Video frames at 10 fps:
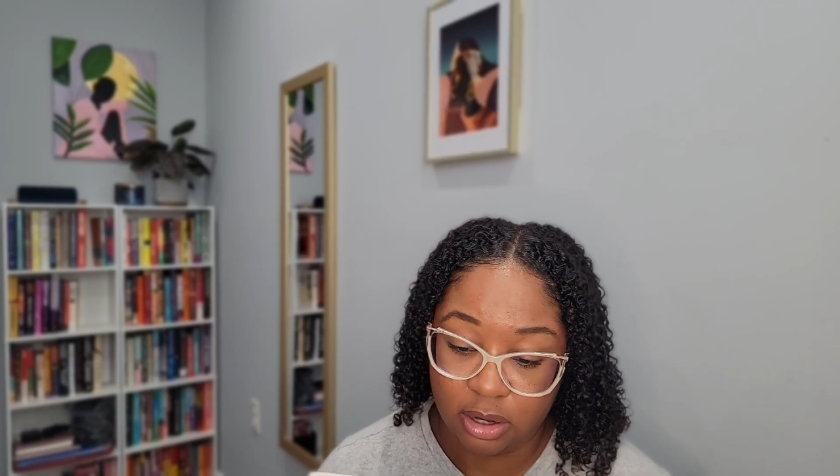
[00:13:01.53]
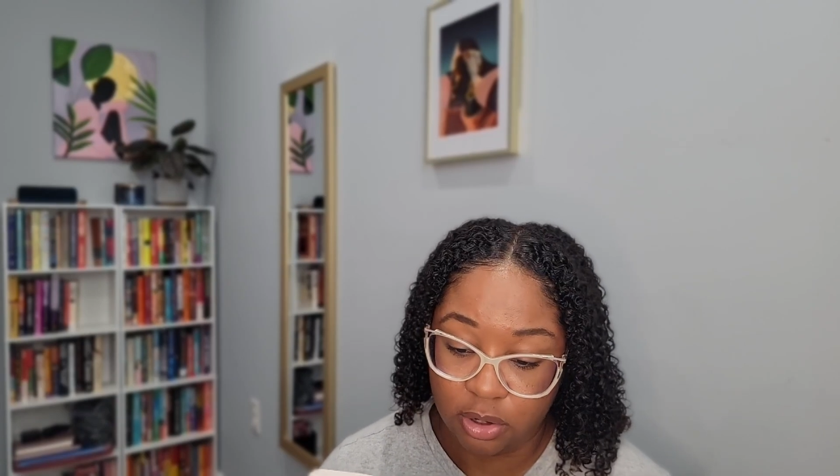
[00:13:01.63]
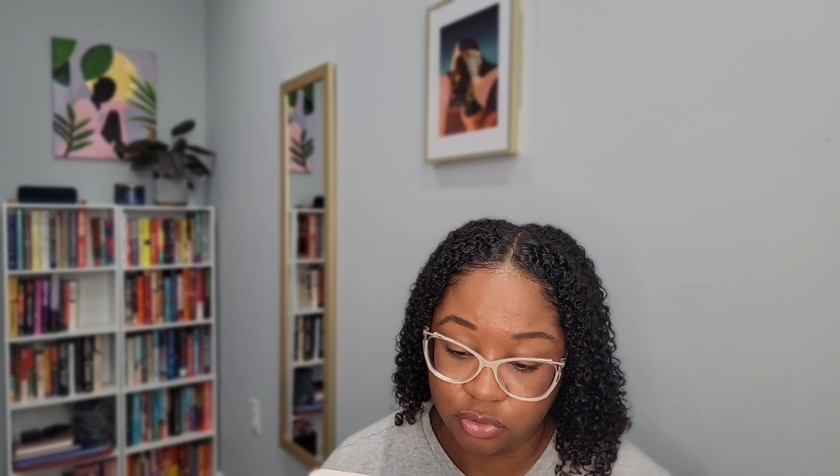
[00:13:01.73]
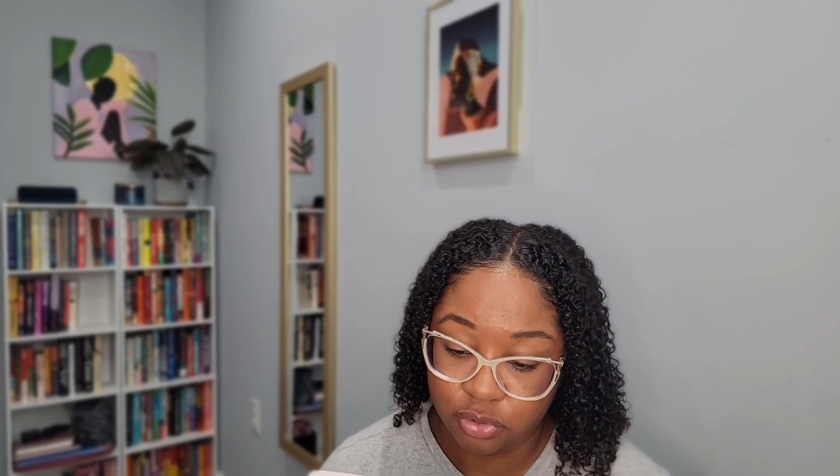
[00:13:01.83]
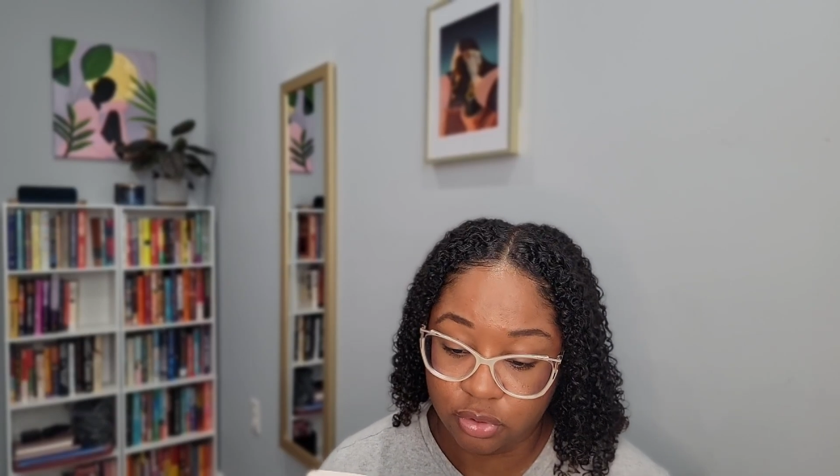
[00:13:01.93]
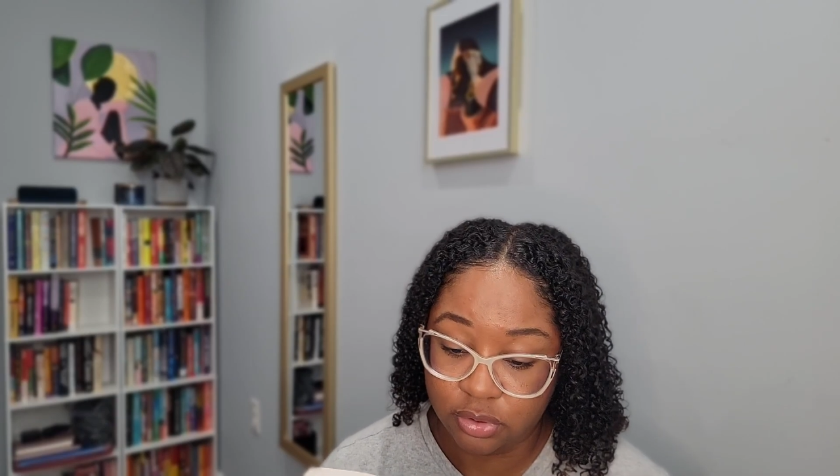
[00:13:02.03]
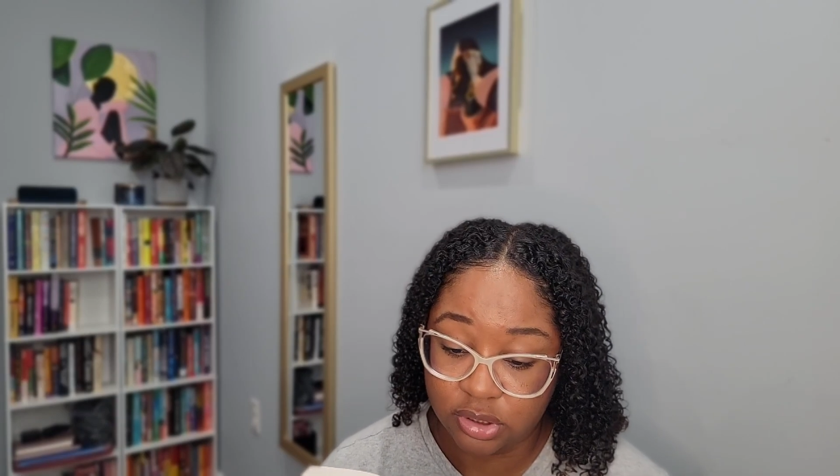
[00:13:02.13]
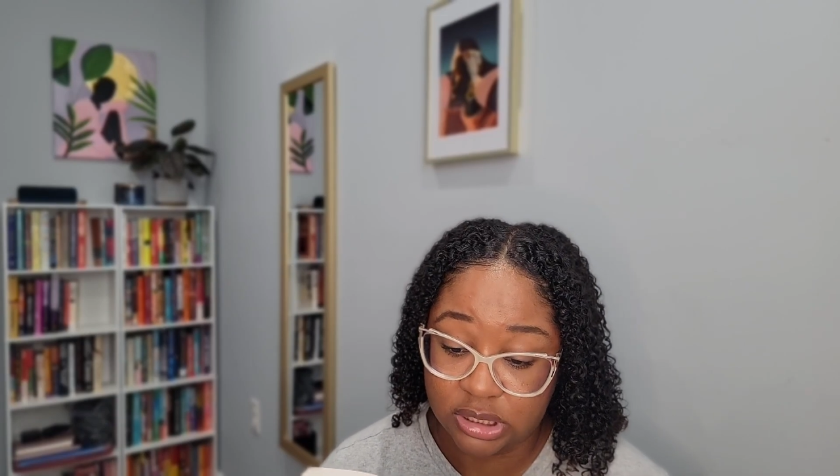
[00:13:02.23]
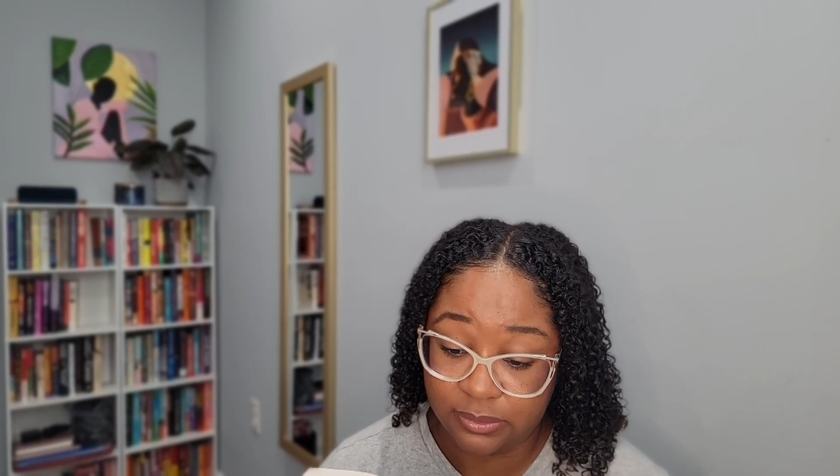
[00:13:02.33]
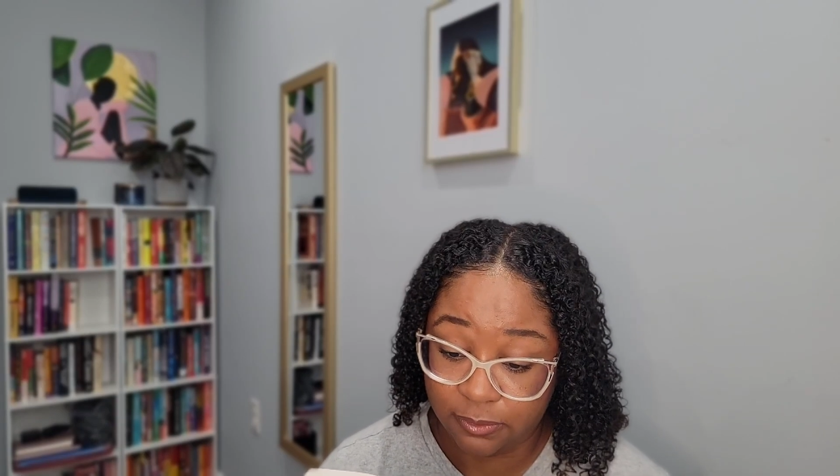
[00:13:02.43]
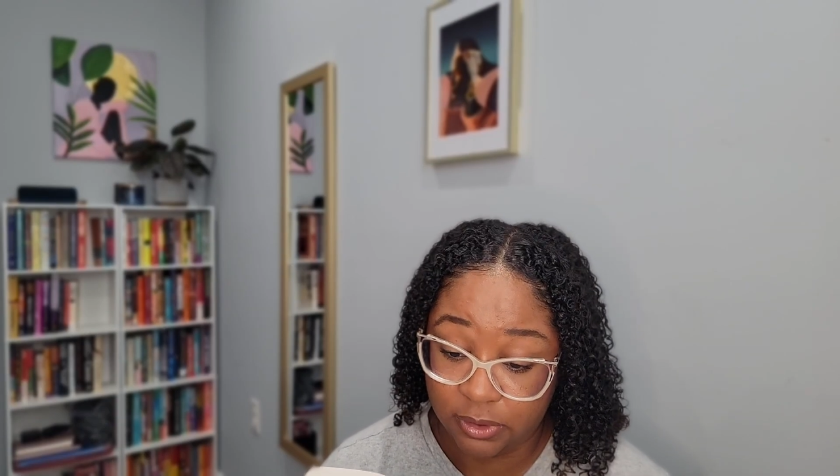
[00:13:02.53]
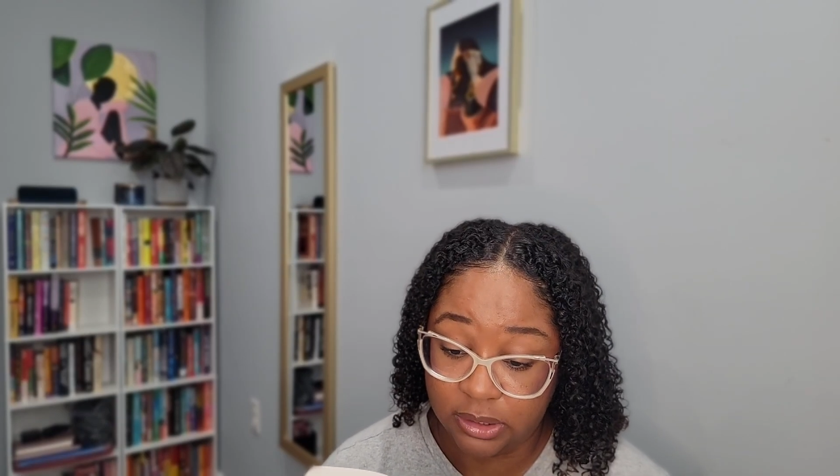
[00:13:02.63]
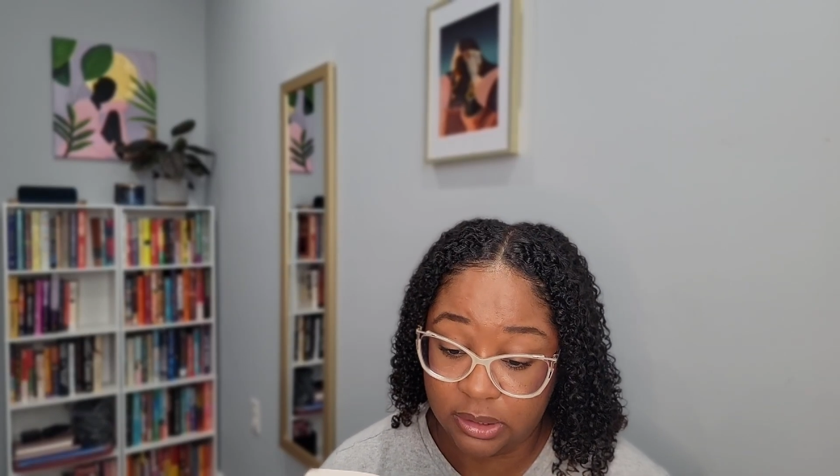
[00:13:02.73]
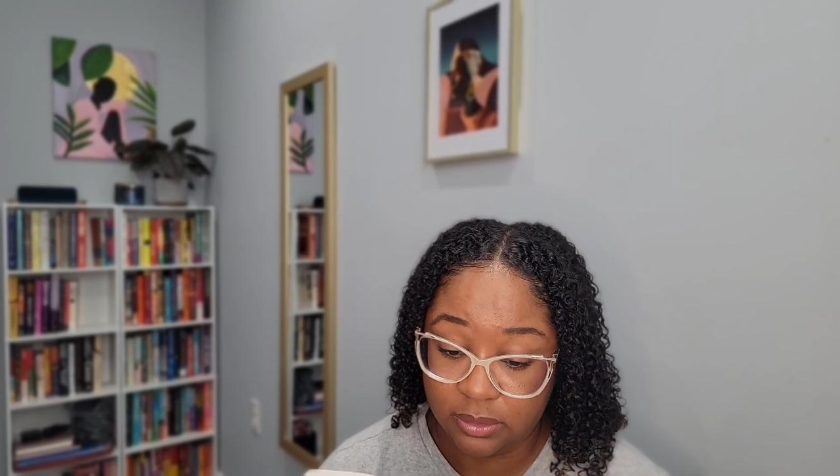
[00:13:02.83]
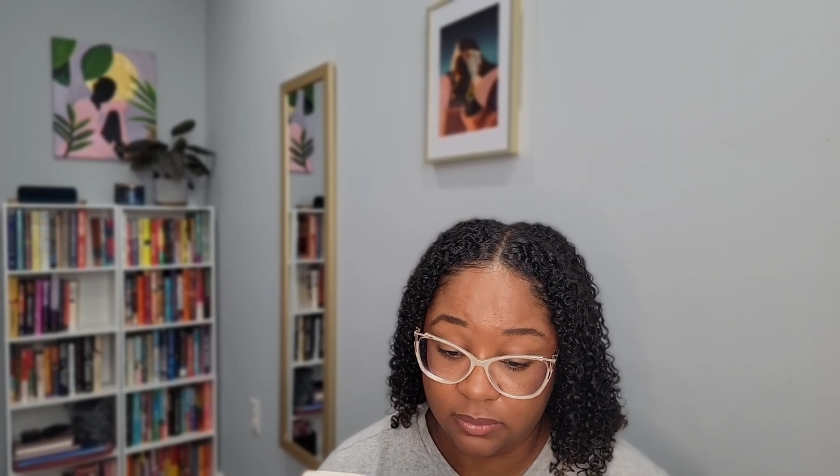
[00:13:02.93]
culture different